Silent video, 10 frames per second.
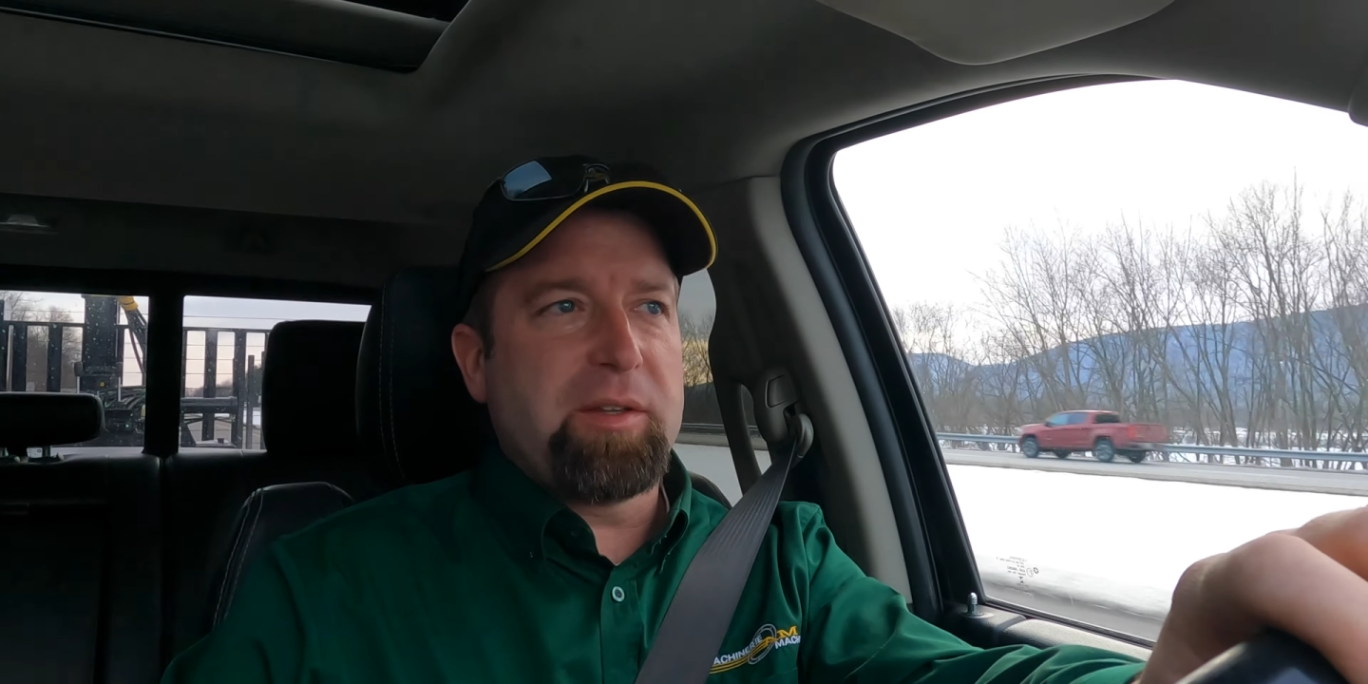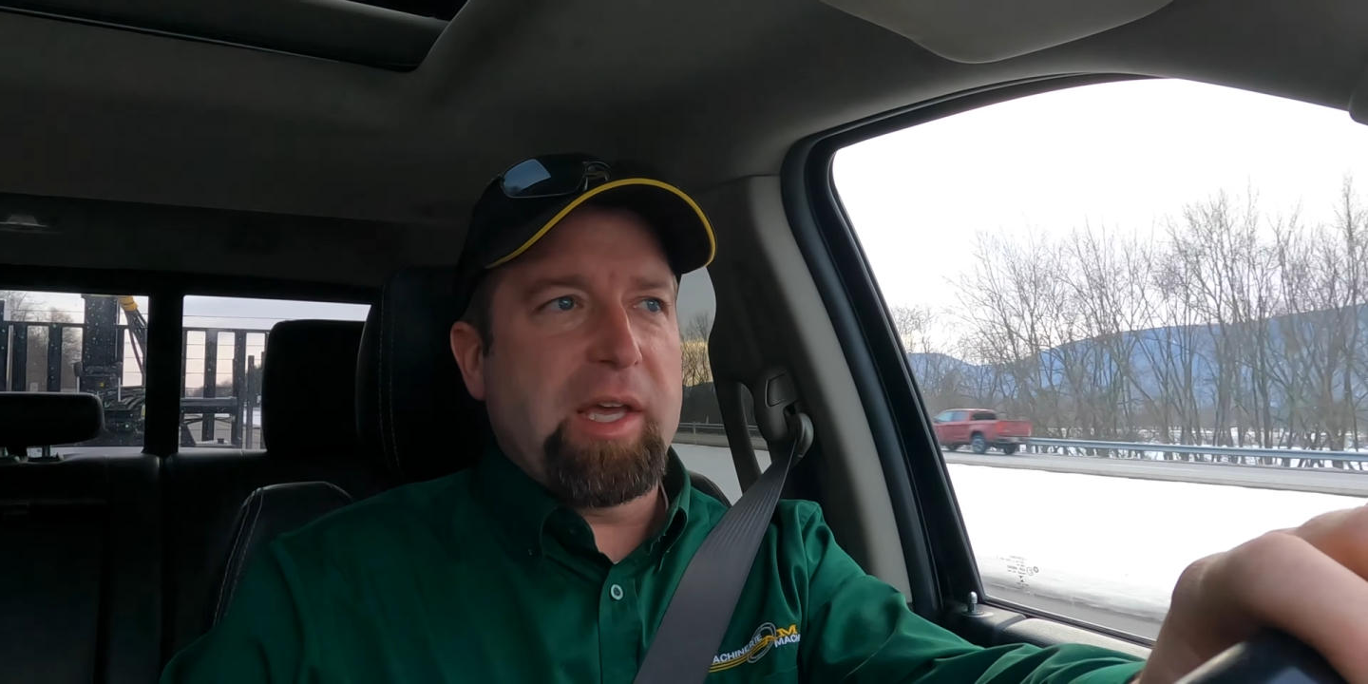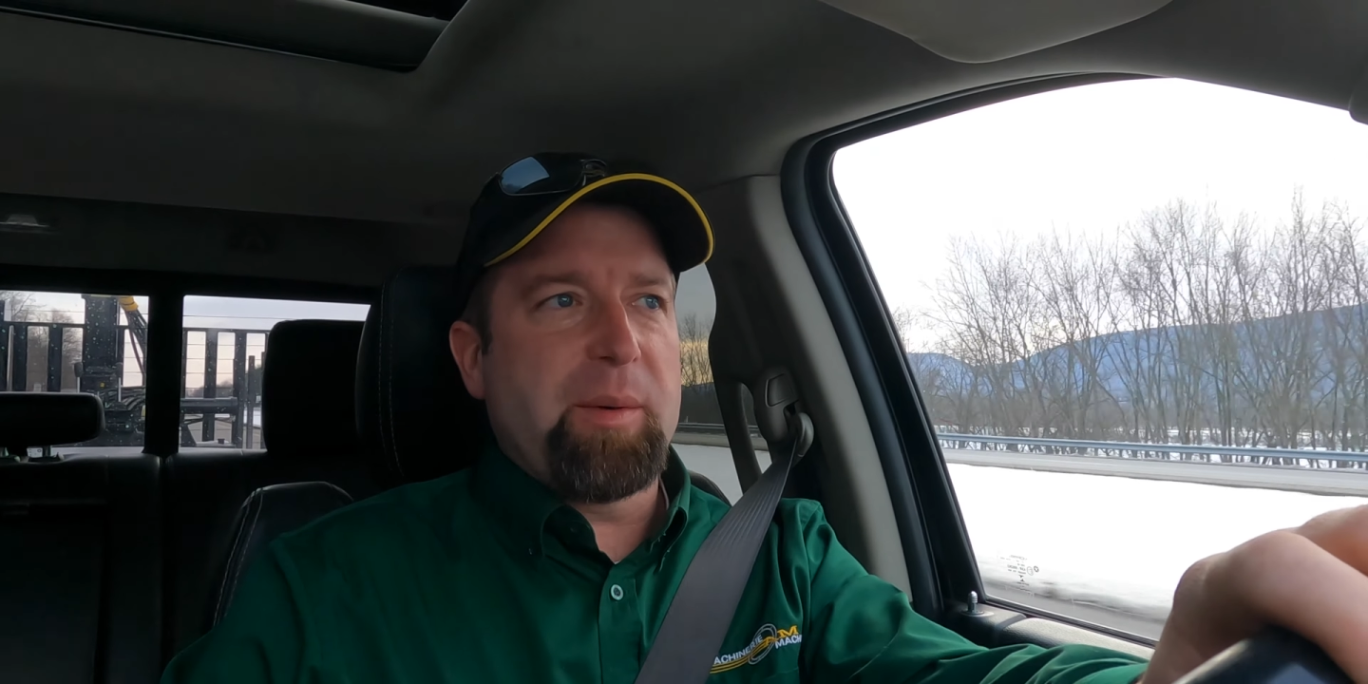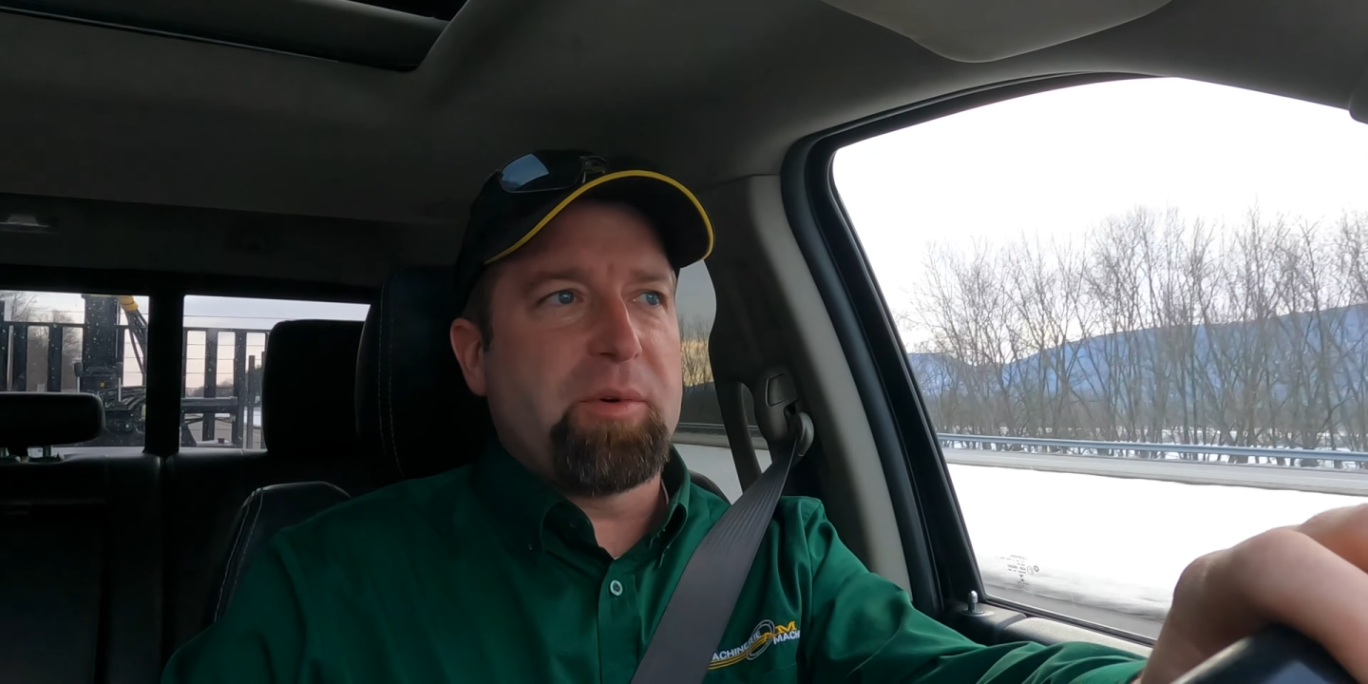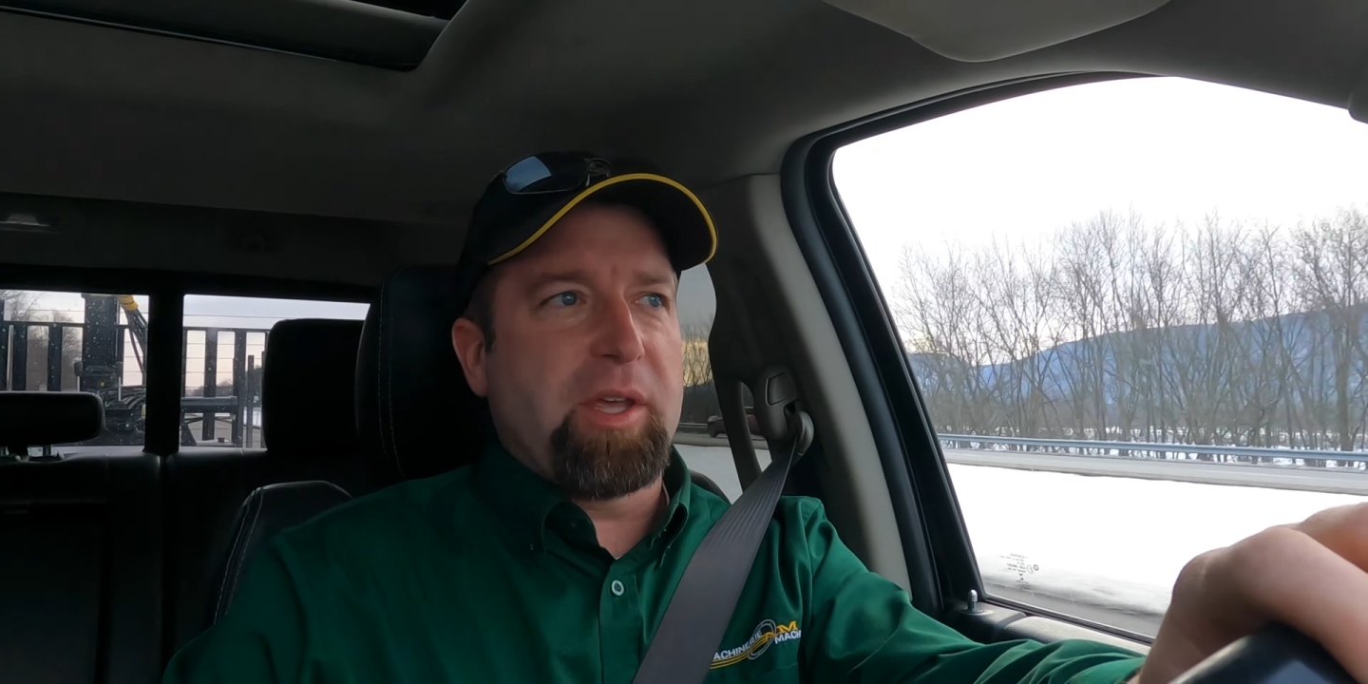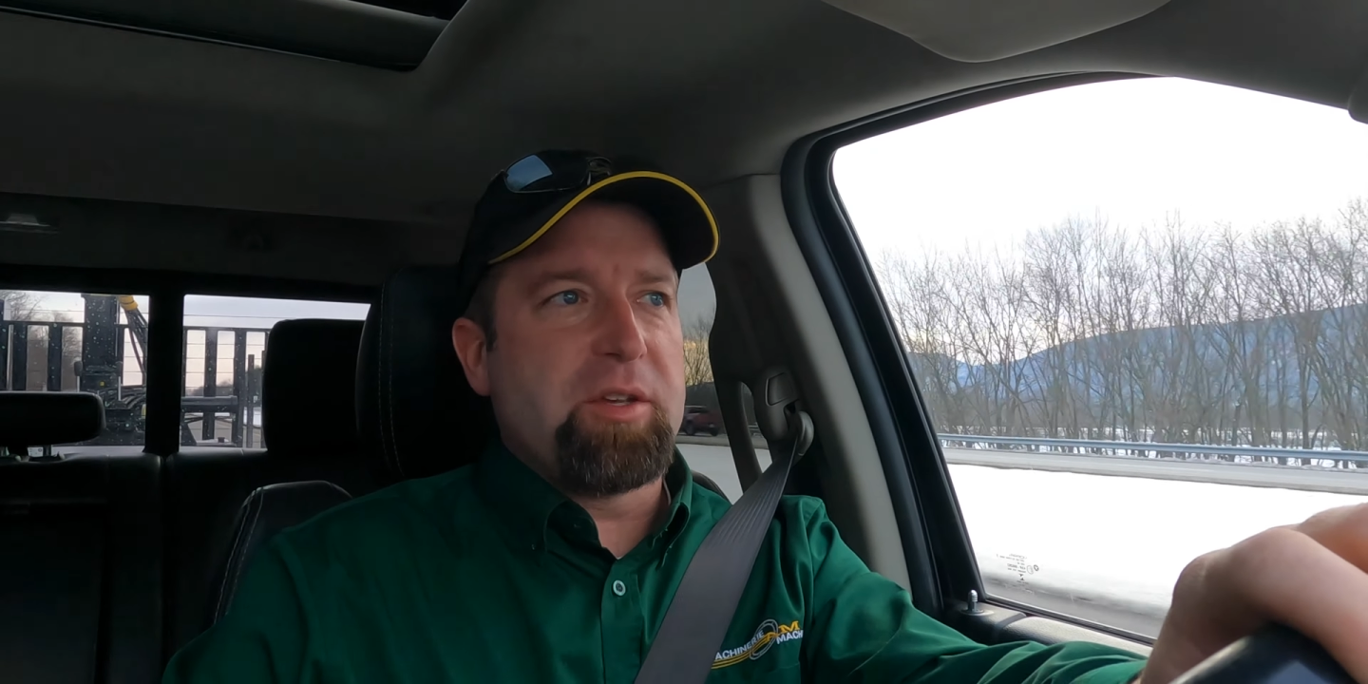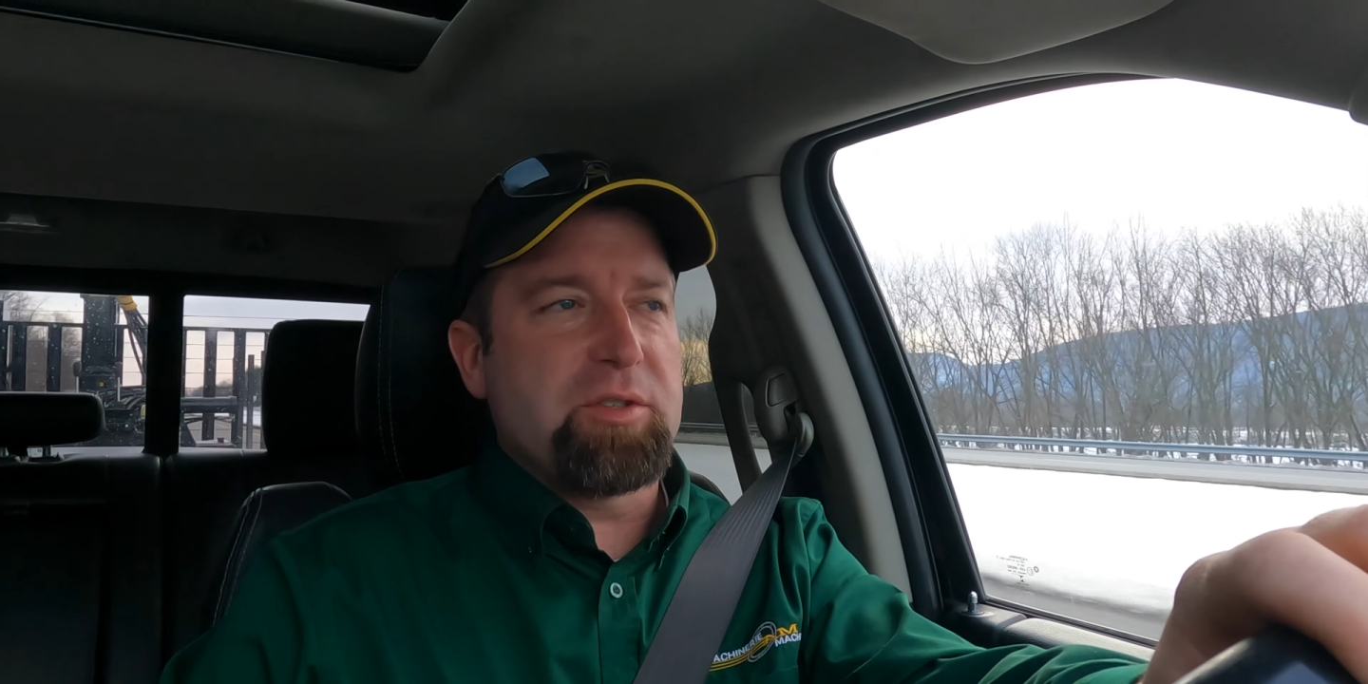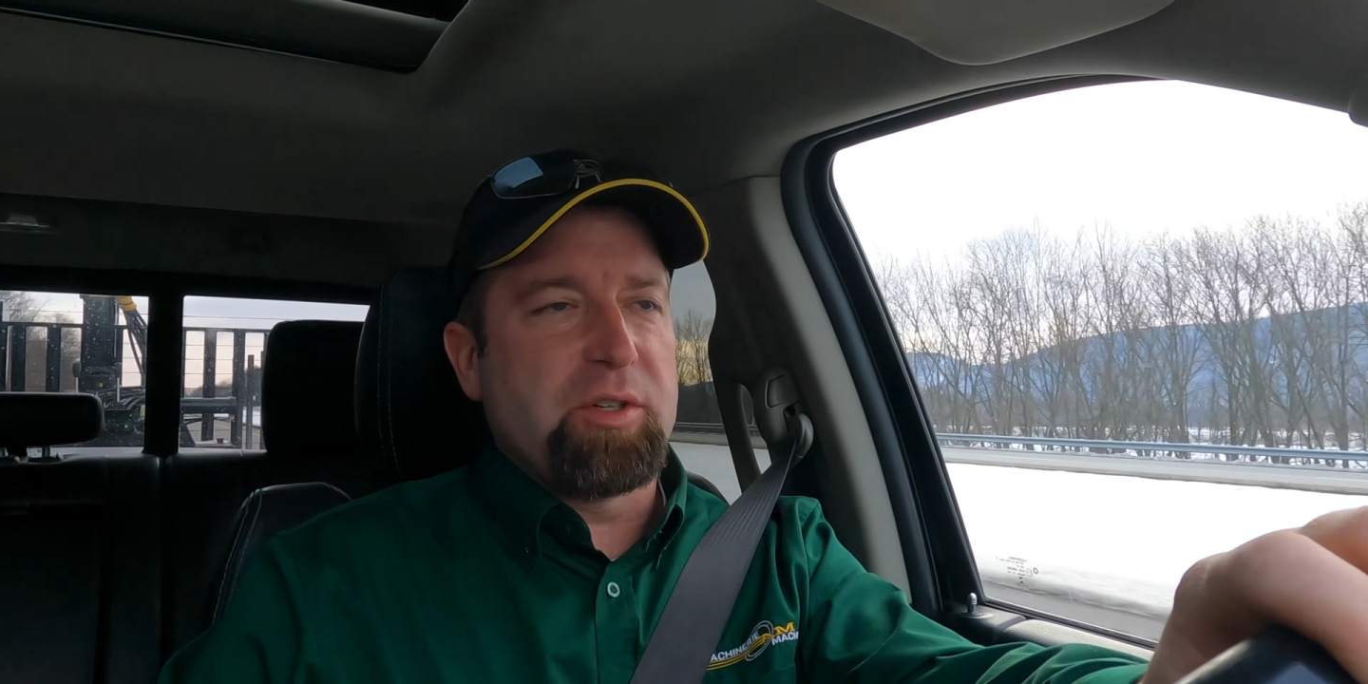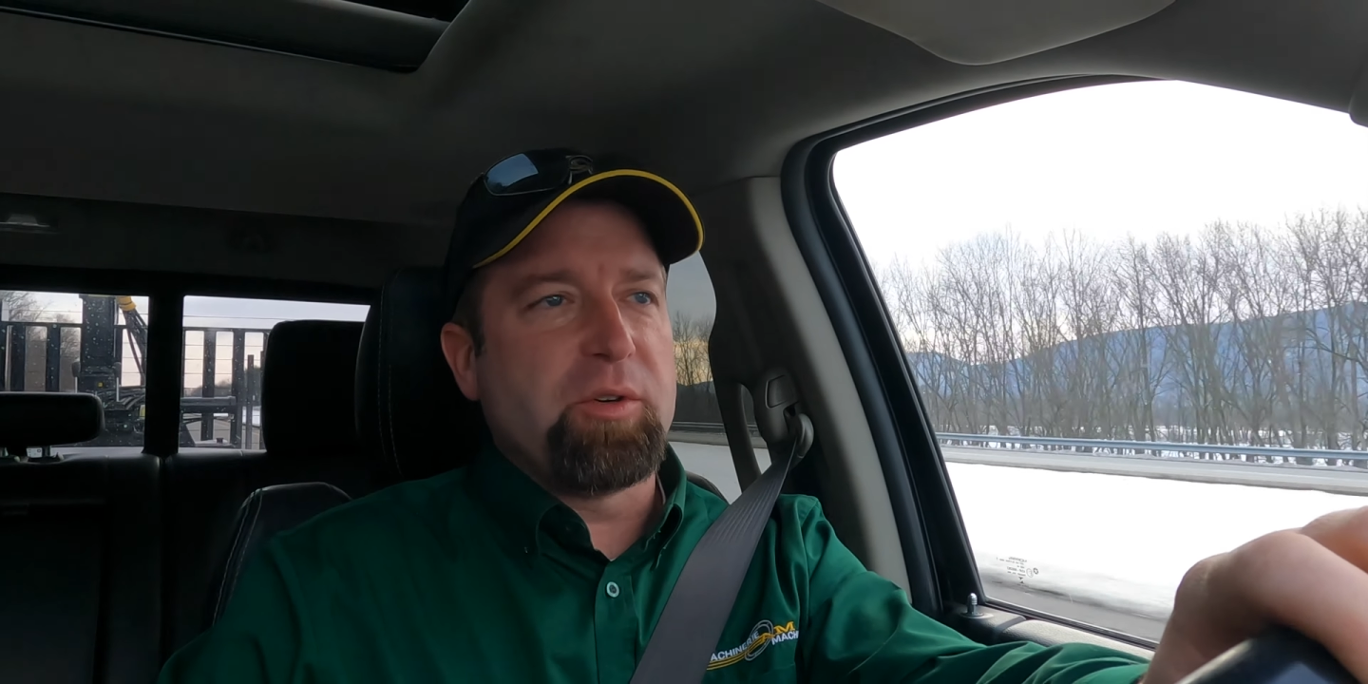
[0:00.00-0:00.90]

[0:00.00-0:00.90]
on the application